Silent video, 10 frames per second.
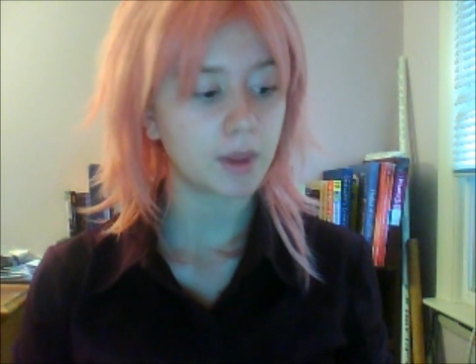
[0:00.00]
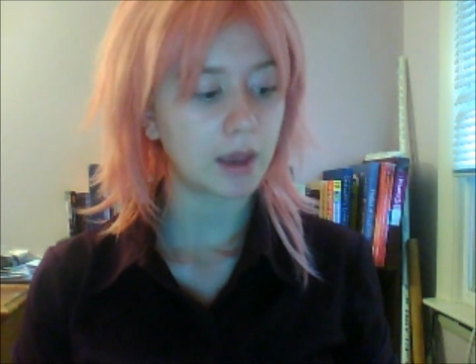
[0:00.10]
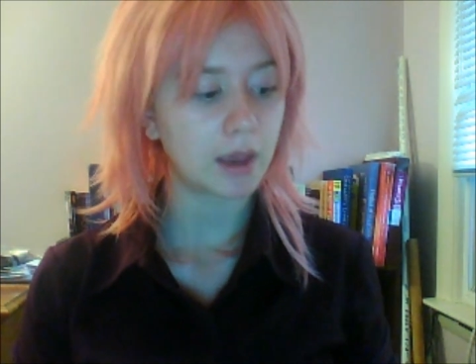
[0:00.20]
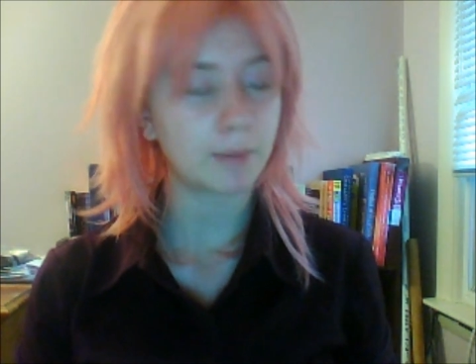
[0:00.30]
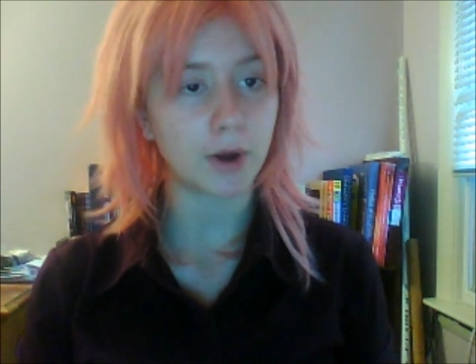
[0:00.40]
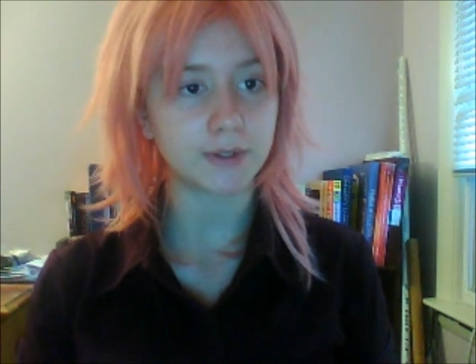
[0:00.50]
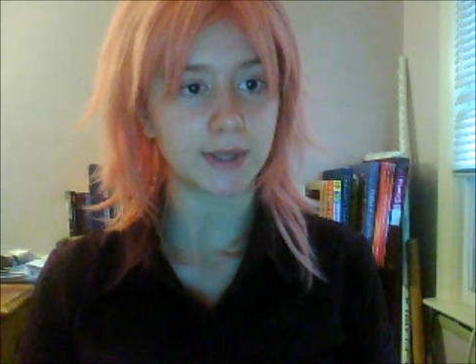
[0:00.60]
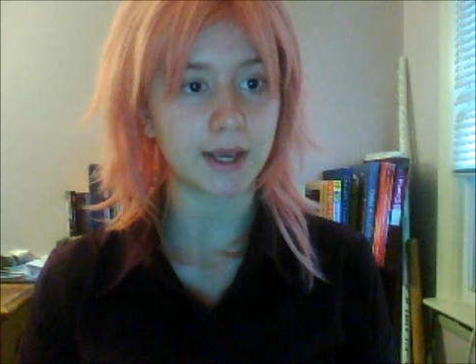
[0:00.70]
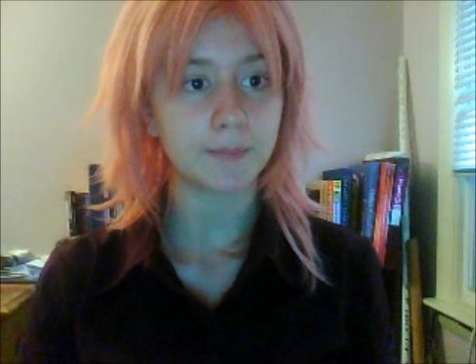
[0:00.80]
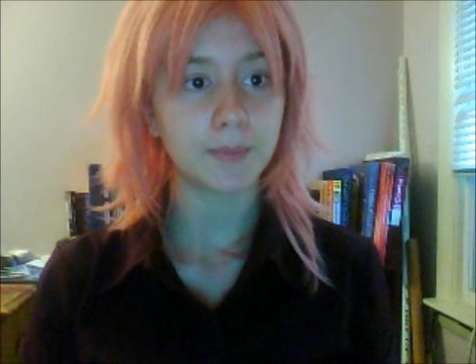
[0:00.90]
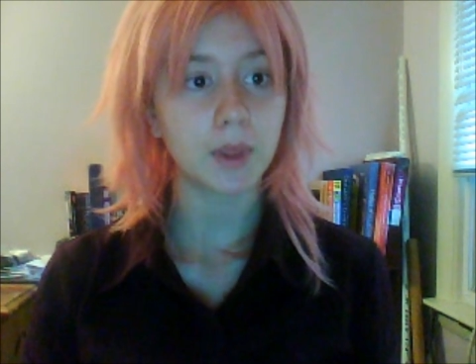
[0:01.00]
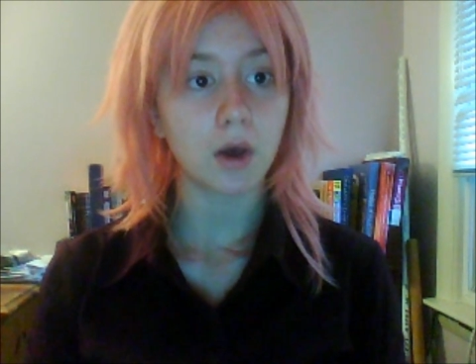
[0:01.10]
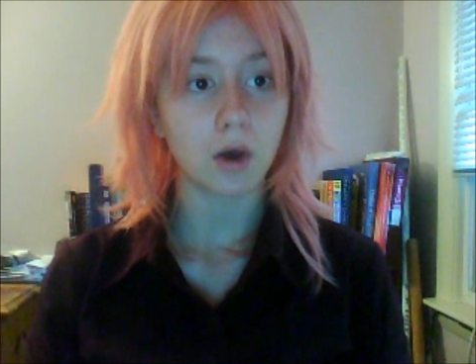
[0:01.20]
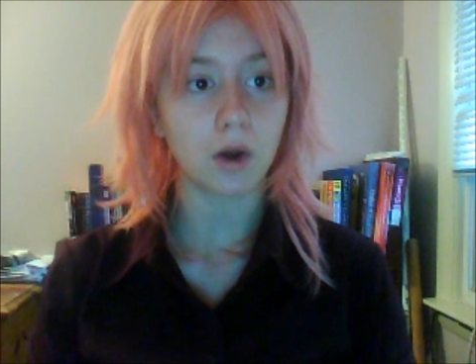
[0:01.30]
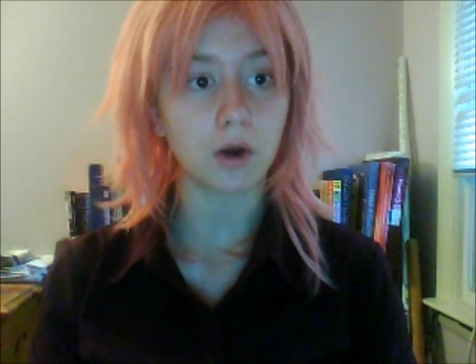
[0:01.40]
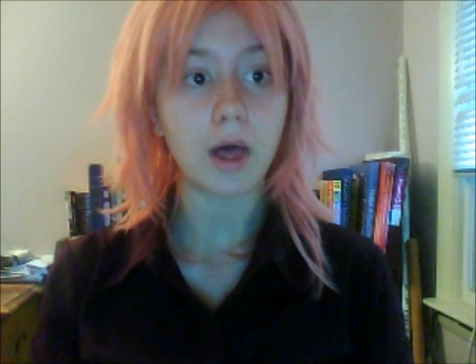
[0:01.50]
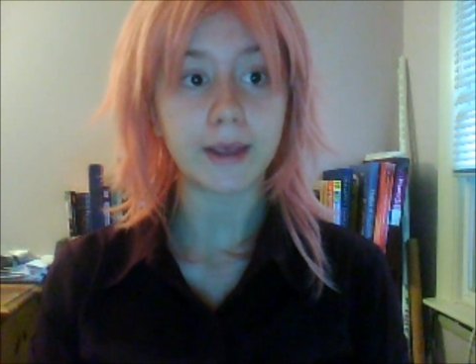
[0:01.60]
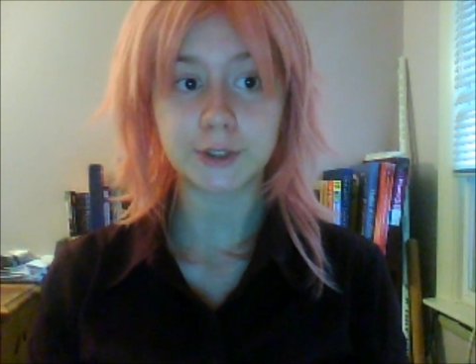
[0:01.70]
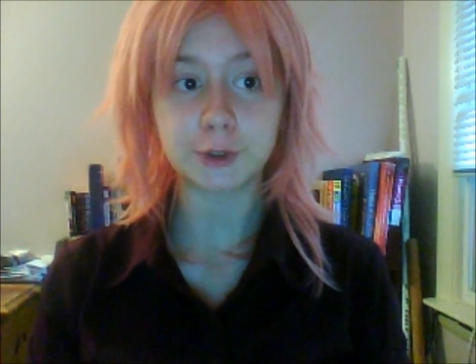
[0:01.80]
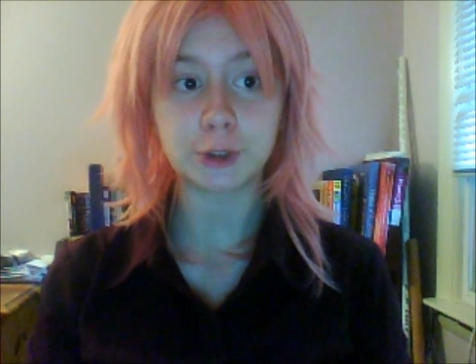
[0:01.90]
and parsley, are all
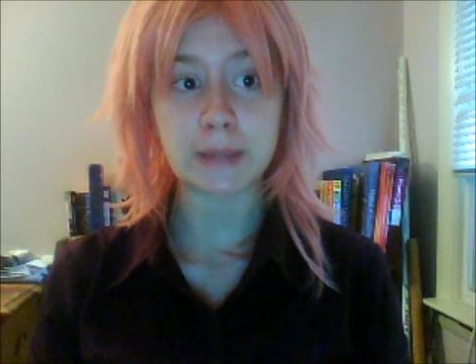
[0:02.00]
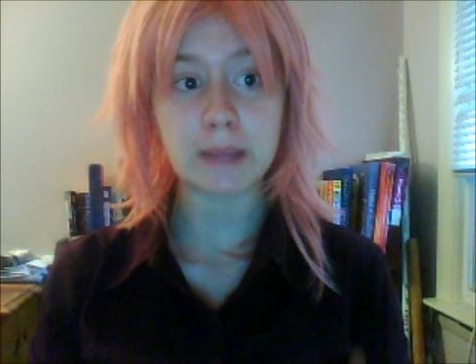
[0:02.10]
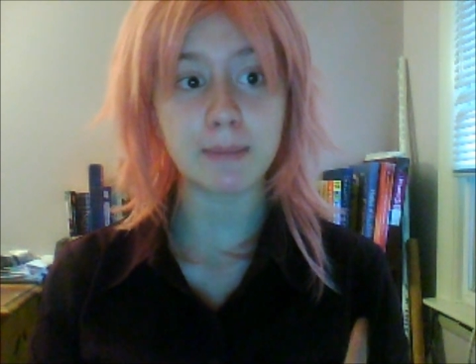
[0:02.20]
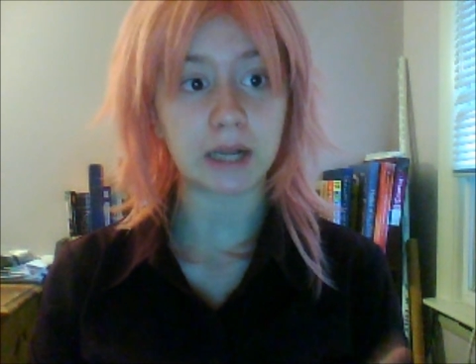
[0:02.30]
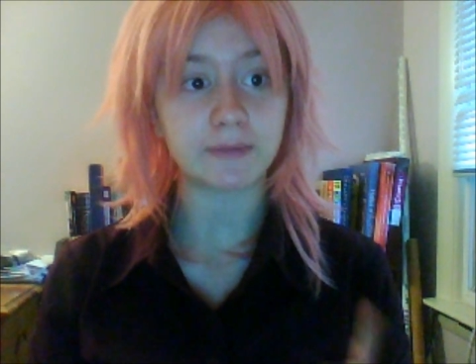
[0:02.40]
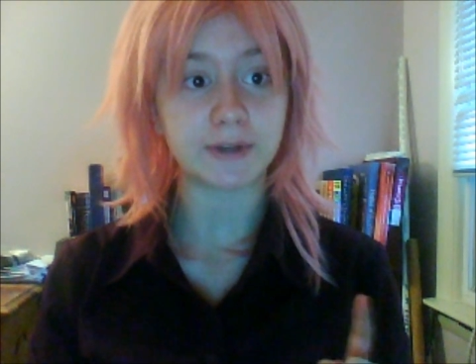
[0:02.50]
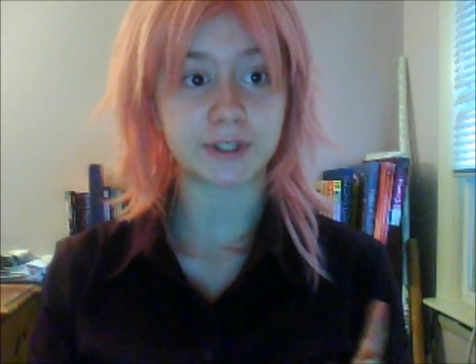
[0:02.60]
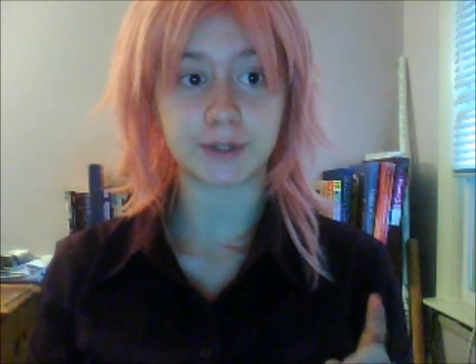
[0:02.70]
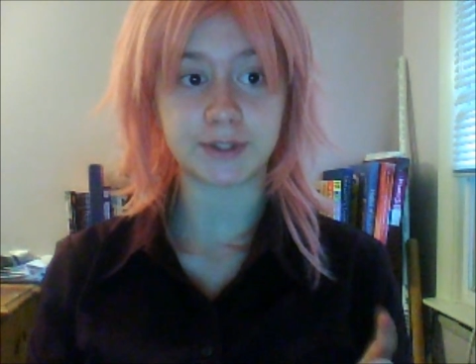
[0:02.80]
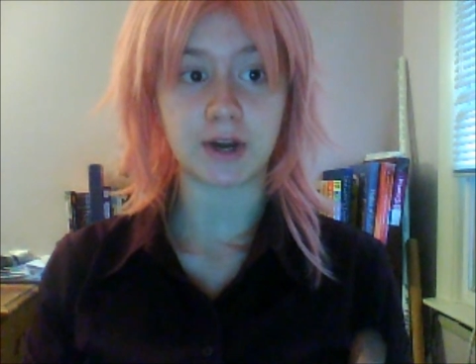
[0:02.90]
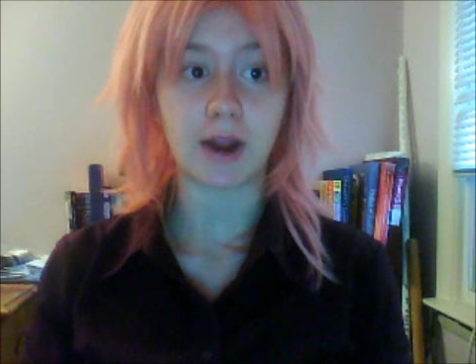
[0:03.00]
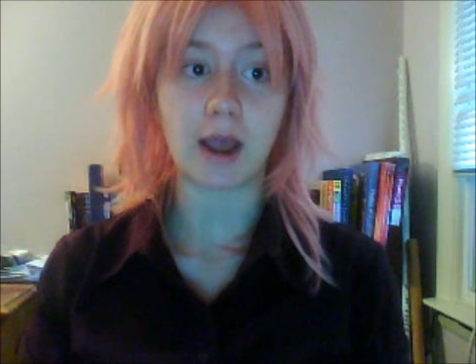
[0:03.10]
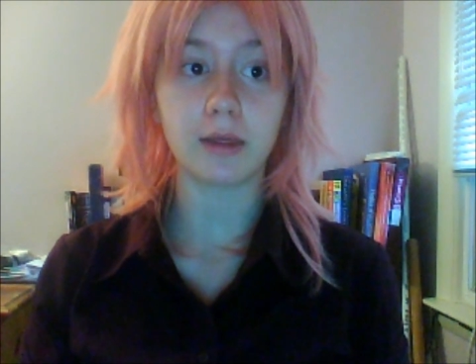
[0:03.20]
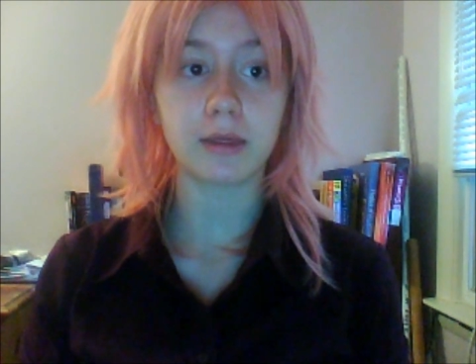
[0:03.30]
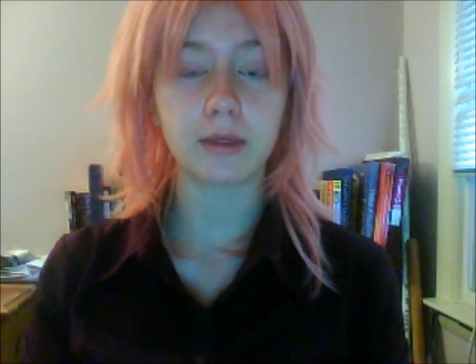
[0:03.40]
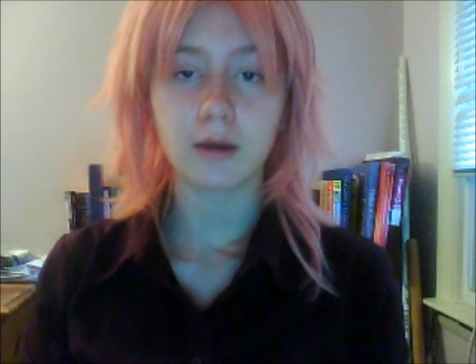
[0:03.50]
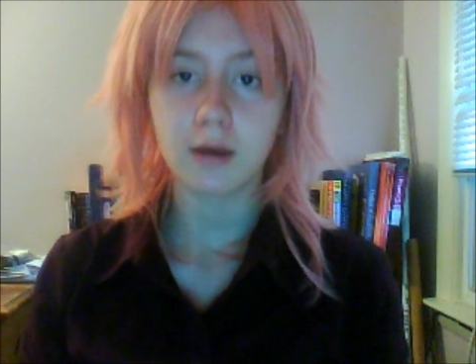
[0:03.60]
extremely beneficial to your health.